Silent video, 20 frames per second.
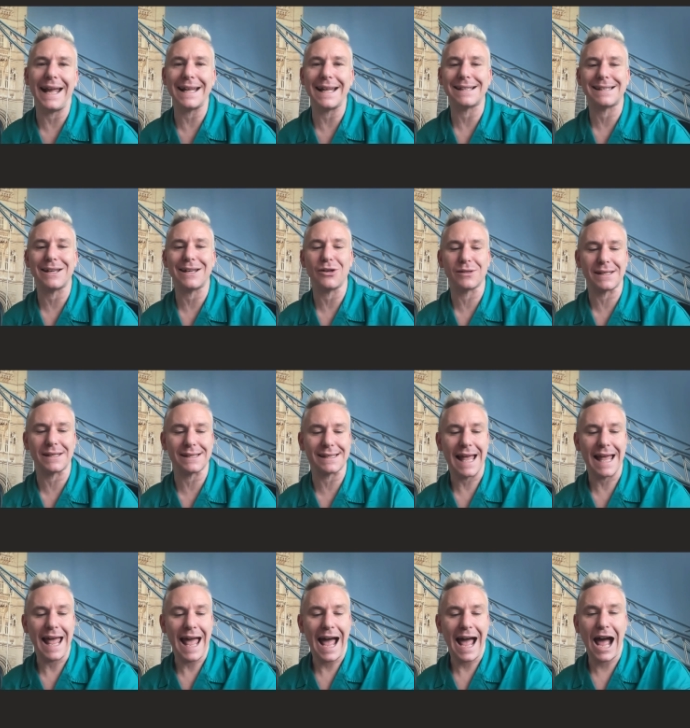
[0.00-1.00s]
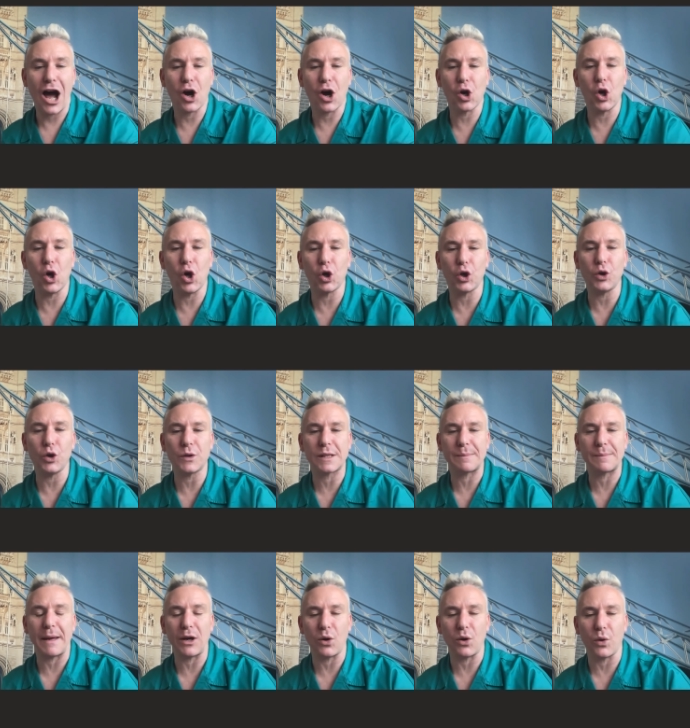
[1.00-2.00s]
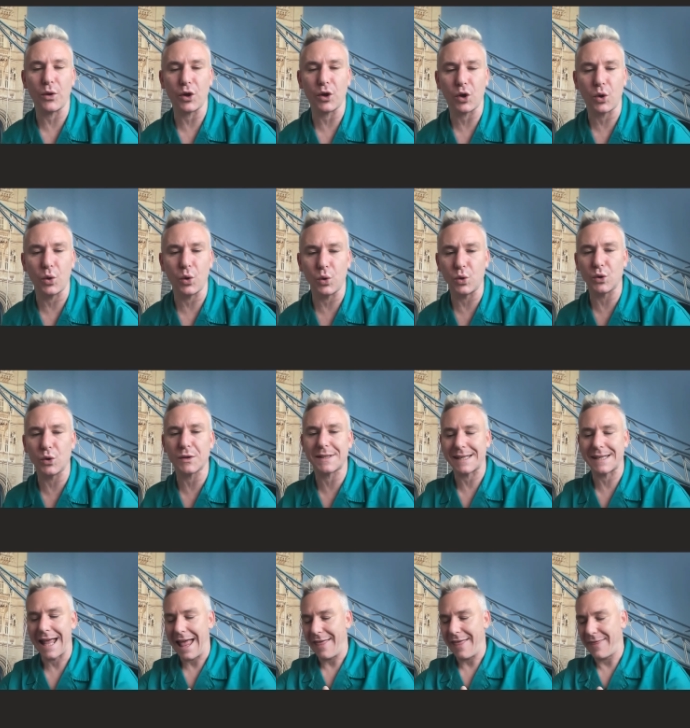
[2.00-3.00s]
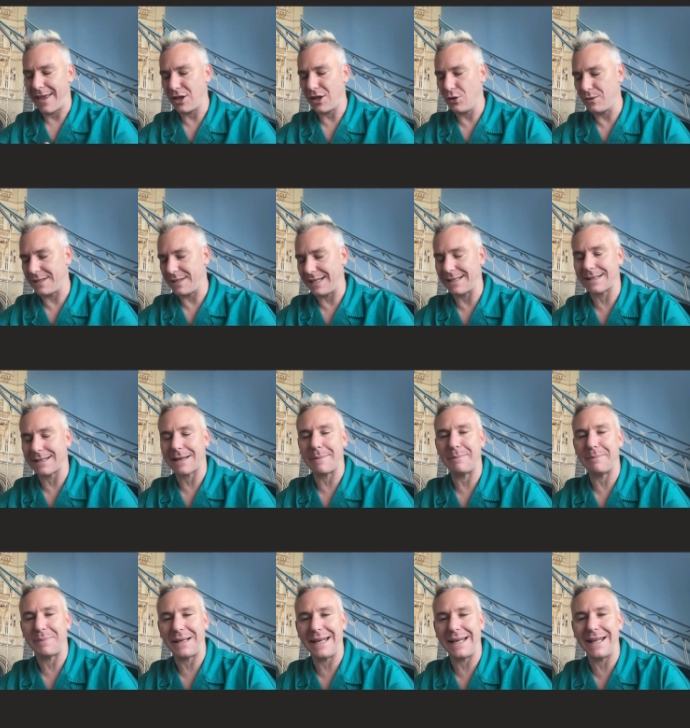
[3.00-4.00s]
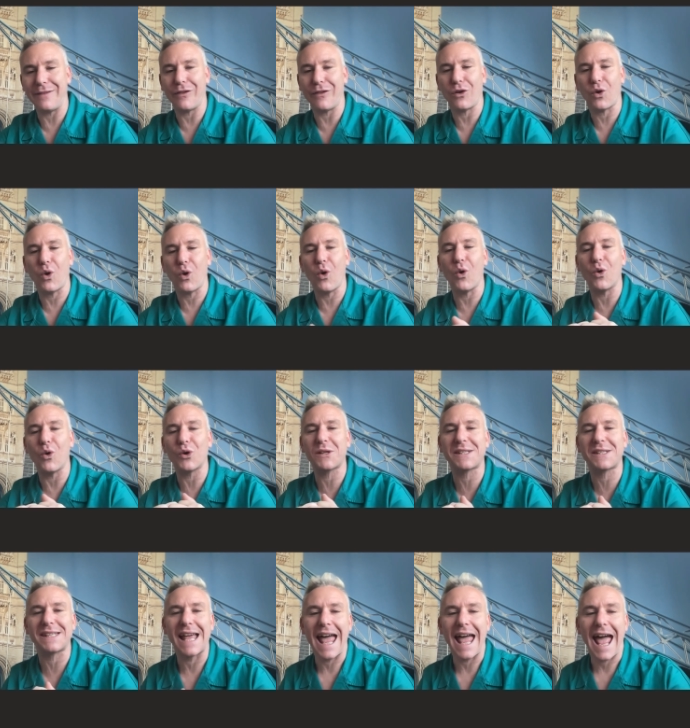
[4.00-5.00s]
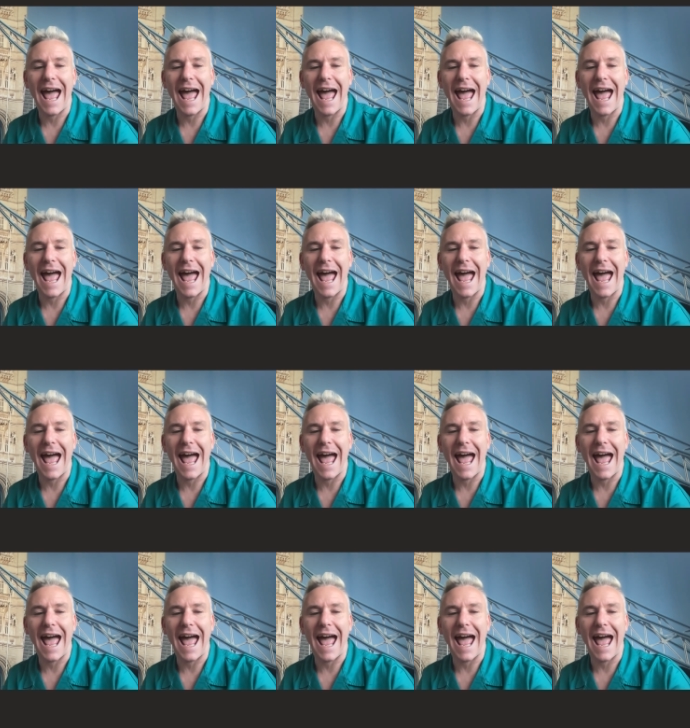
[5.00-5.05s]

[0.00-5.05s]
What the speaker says: It tells us how long you spent on the course, that you did complete the course,